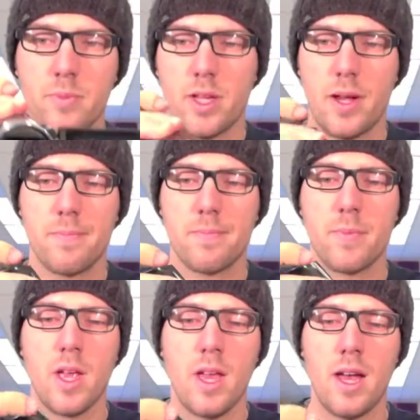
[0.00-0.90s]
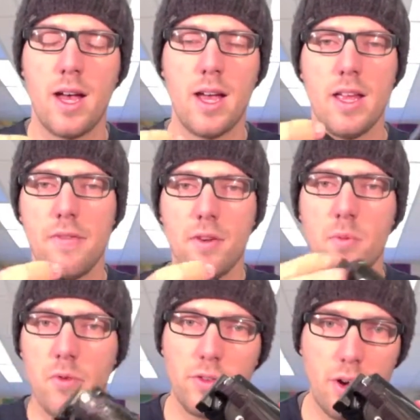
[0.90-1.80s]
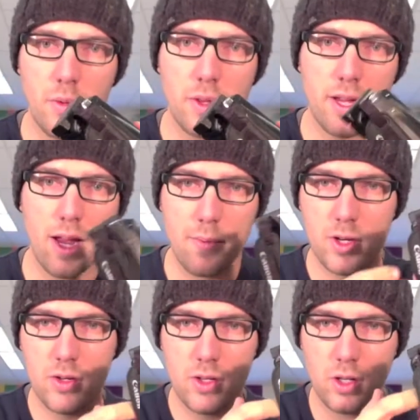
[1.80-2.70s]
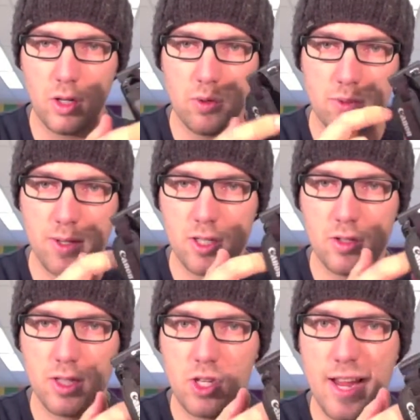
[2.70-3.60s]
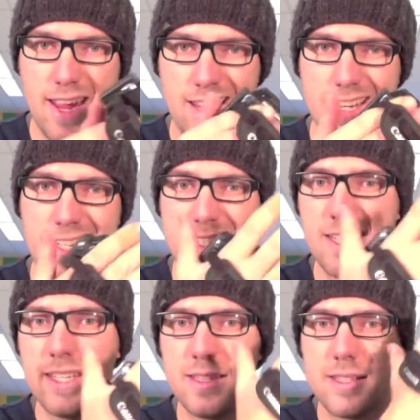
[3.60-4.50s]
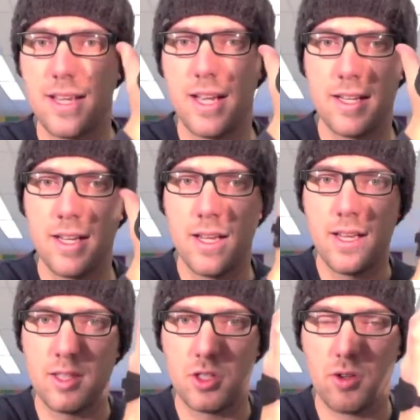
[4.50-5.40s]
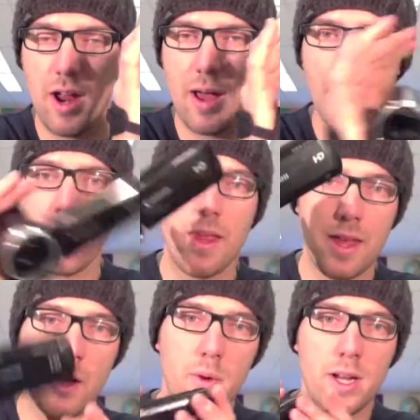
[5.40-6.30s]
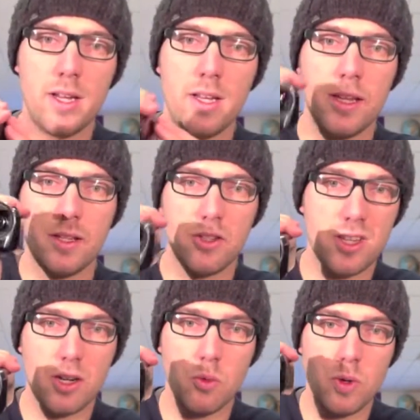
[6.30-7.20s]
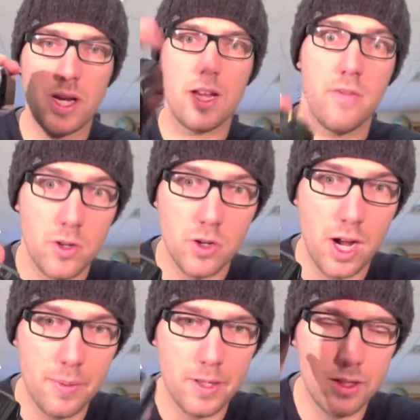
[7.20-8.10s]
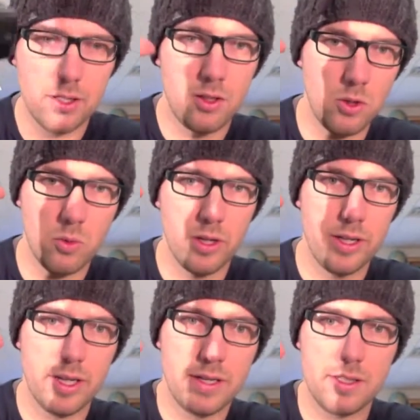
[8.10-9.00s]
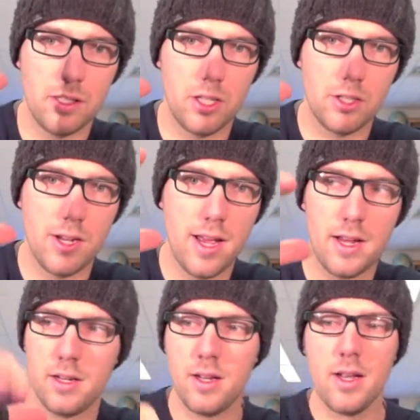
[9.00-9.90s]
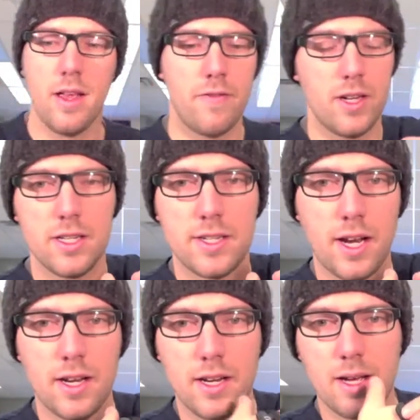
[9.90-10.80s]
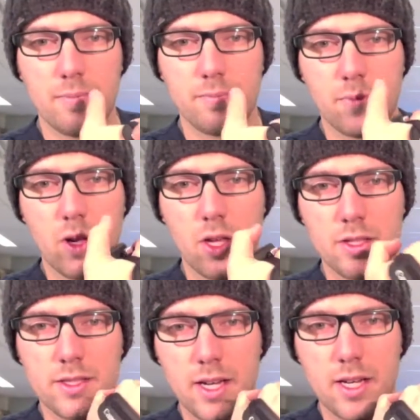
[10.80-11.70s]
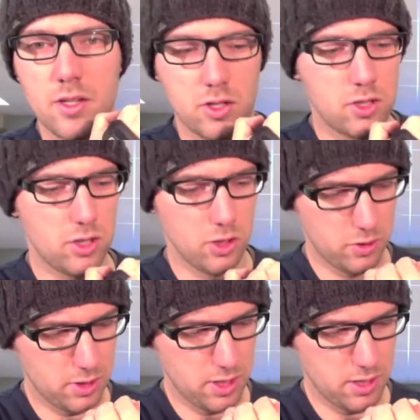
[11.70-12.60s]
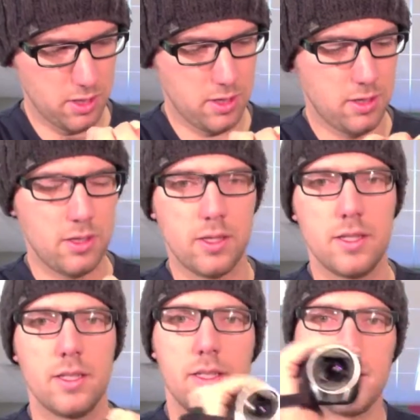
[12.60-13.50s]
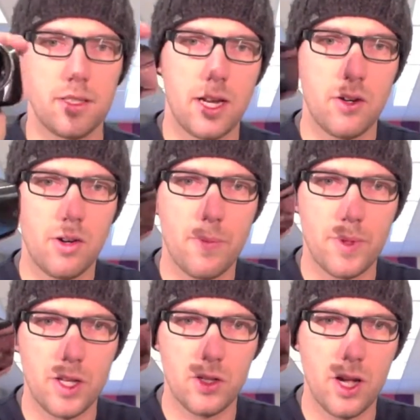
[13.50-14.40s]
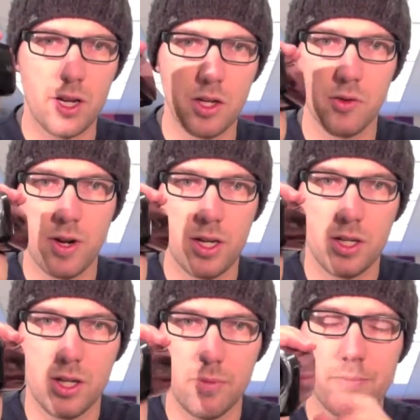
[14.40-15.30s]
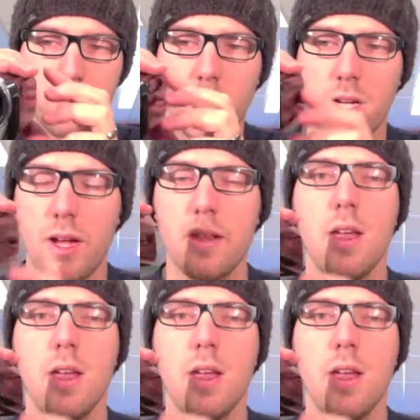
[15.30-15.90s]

Okay. If you're moving around with the camera, you need to always make sure that your hand is inside the strap. That way, just like a Wii, if you drop it, don't worry, it's still on your hand. If you need to tighten it up on the side, you can just loosen it, tighten her up, and then you got it. You're ready to go. Okay.